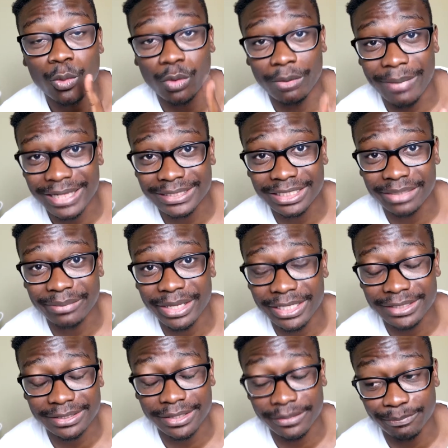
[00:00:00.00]
where it basically
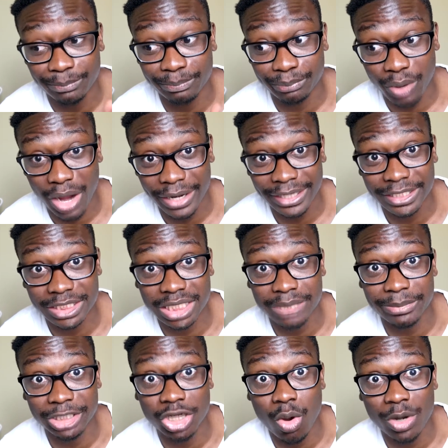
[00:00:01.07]
means the product is going
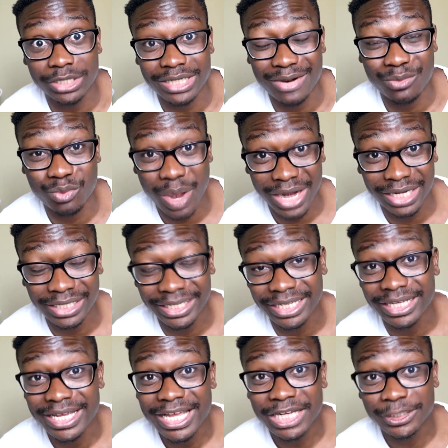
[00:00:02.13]
to be going
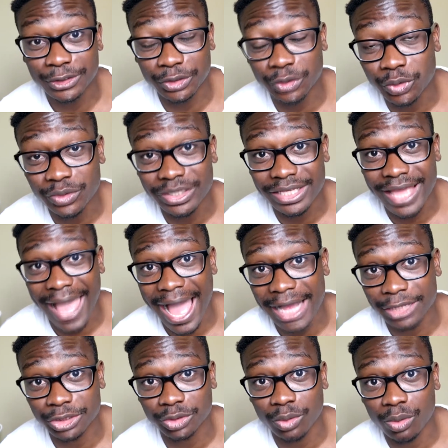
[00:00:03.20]
directly to the
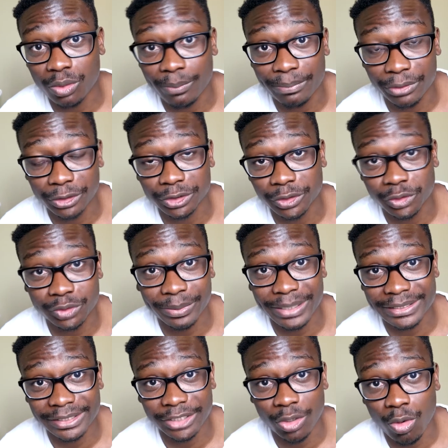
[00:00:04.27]
actual person who's
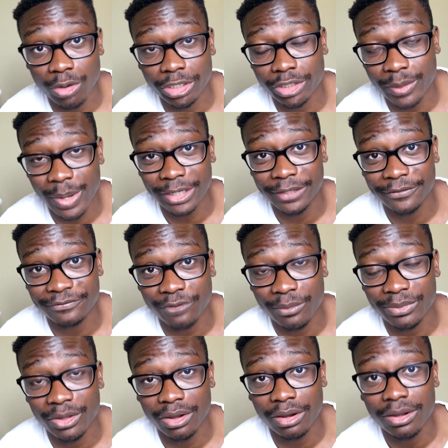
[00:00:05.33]
placing the order directly
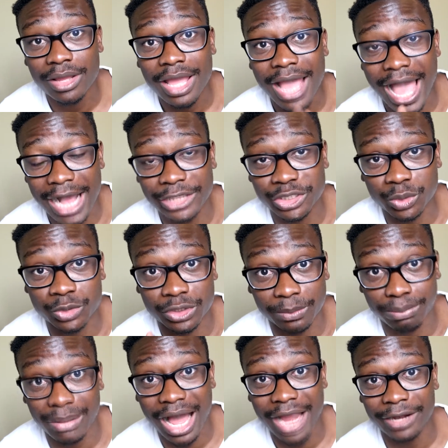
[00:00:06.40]
from the actual
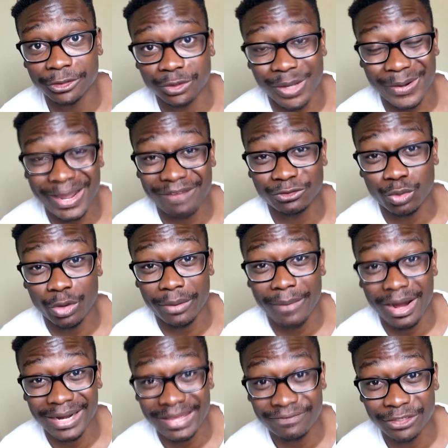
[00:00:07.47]
supplier, so I don't have to worry
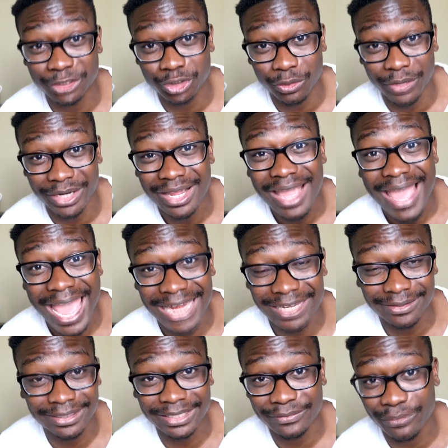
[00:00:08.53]
about inventory and
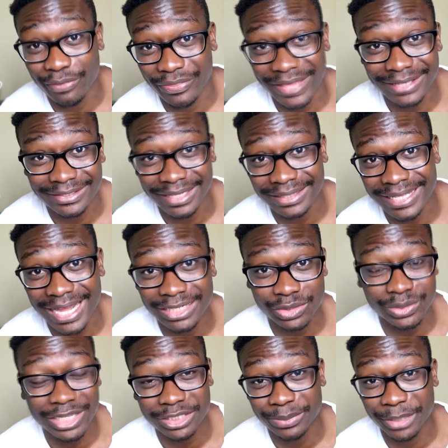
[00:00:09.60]
other different things like that.
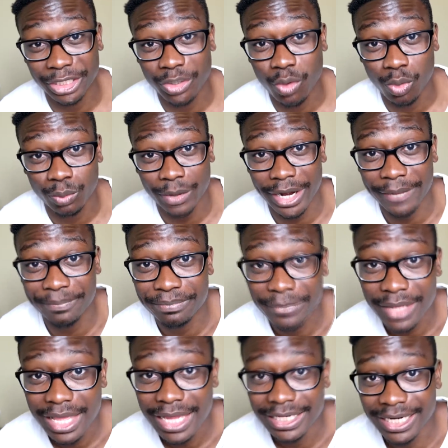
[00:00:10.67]
So that's pretty cool, right?
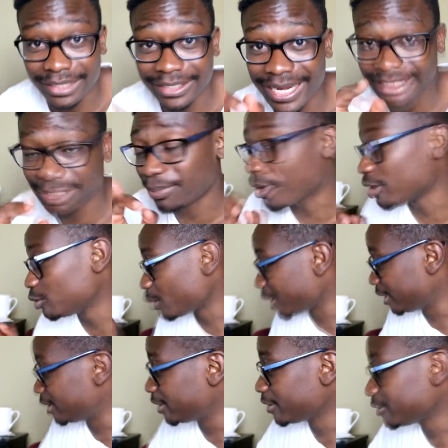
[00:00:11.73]
Now the next part
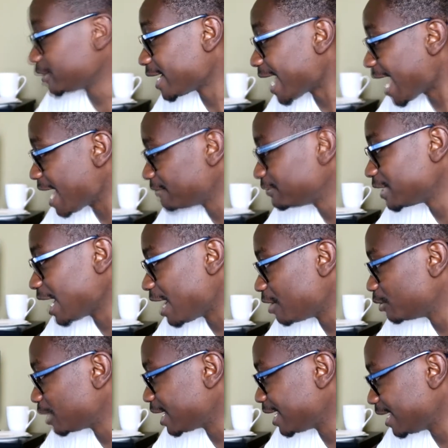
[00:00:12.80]
right here that I have
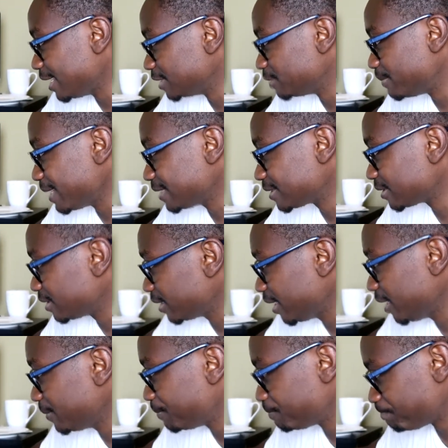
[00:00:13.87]
down is
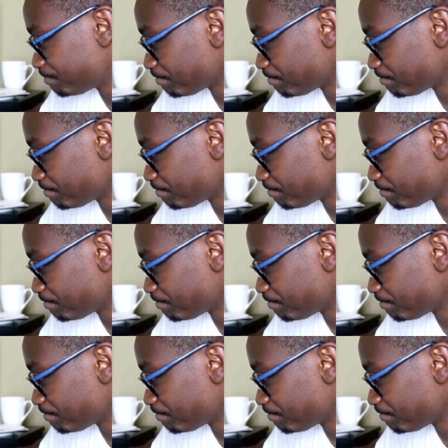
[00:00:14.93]
basically,